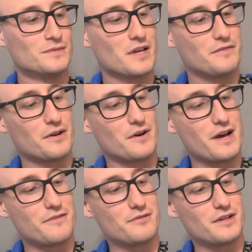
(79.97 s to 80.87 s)
If you don't
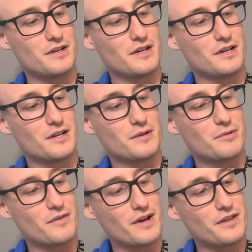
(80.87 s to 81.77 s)
have one, you
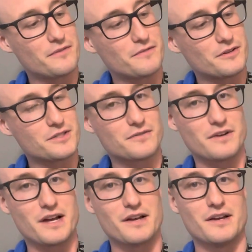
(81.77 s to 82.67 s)
put it right on the first
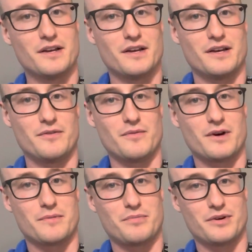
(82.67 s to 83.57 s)
fret, and we
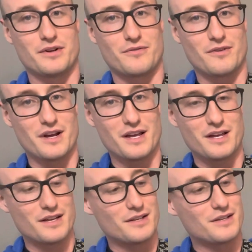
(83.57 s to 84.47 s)
want to put it
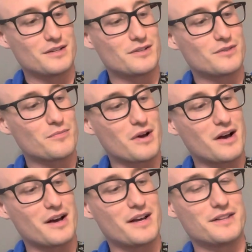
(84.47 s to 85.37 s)
right
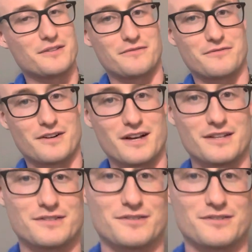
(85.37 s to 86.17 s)
behind the fret, as